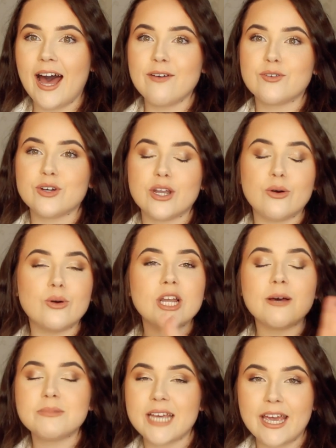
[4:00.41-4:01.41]
I've got it all
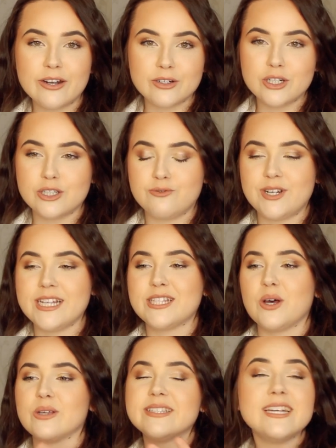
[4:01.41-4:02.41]
updated on Goodreads,
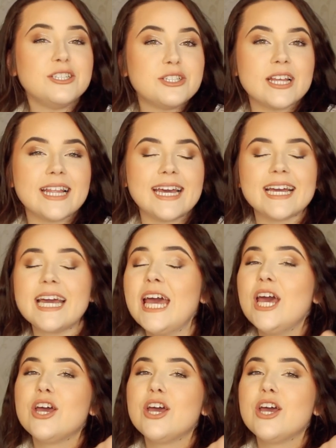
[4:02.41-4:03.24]
so I'll send you the link.